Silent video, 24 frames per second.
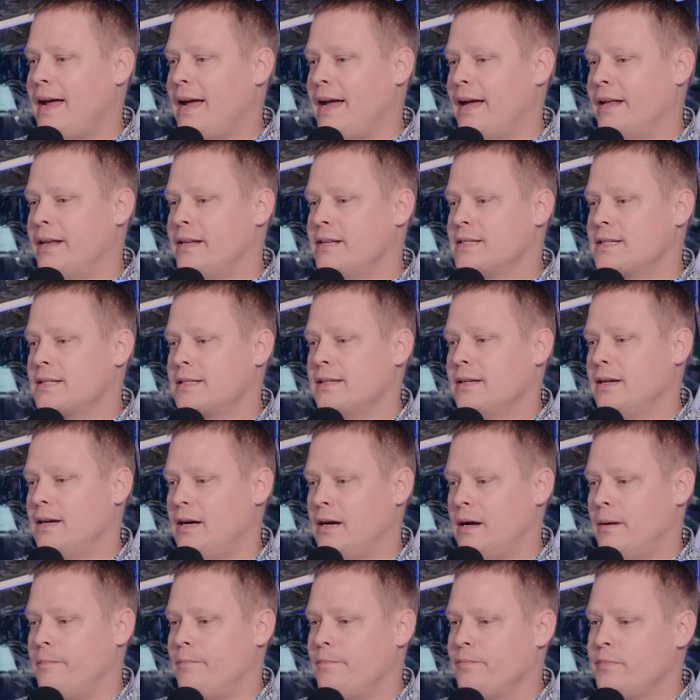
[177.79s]
And
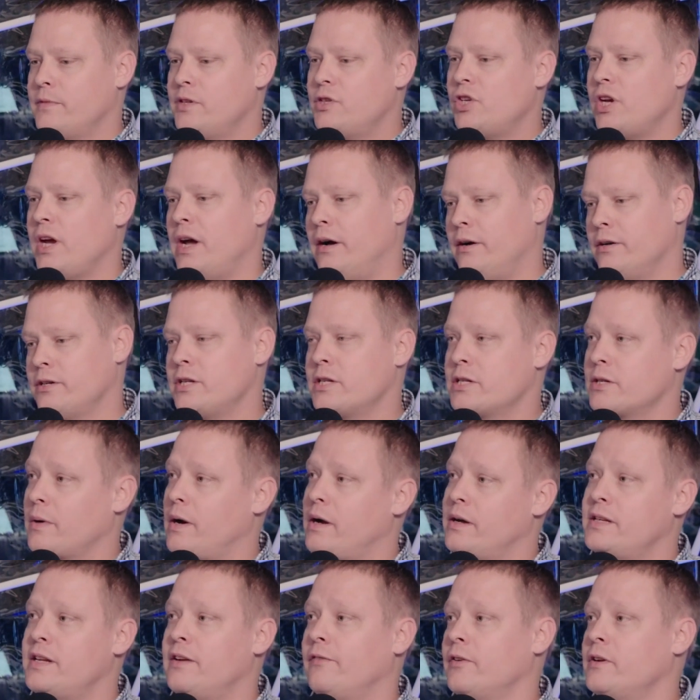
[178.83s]
the challenges
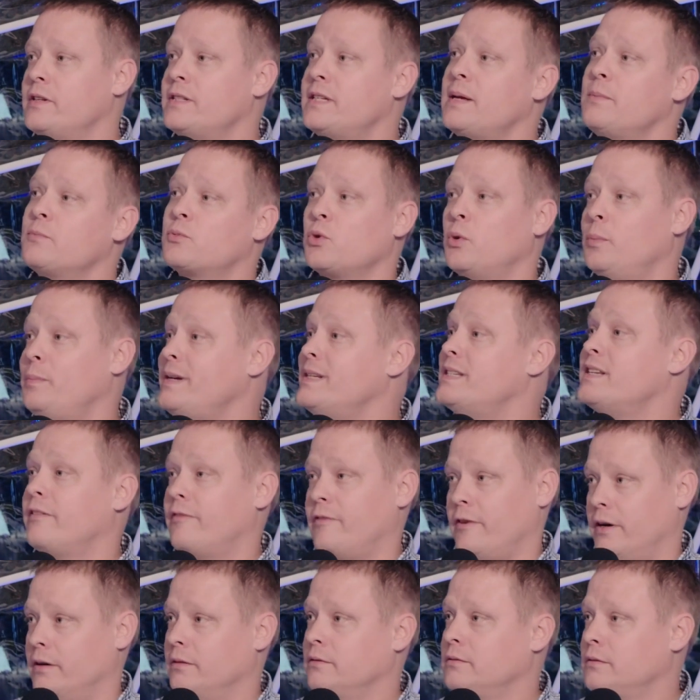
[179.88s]
around different teams will be
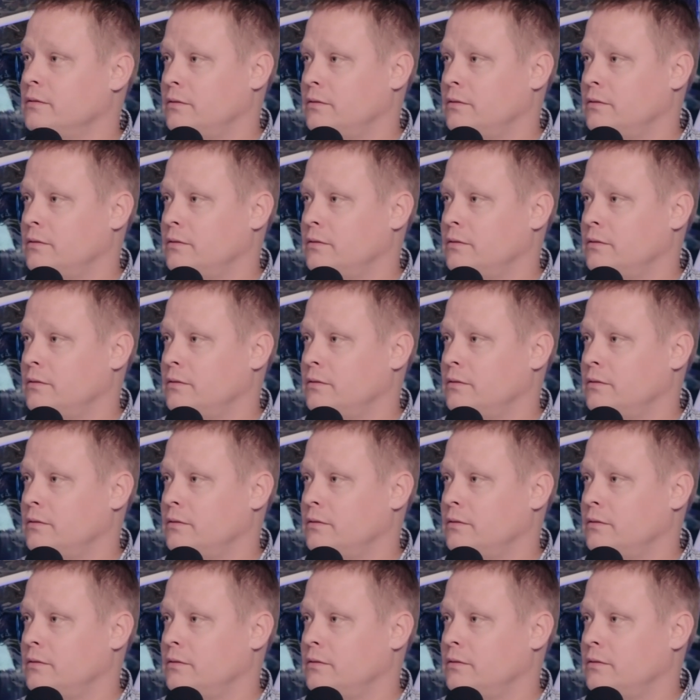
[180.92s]
different.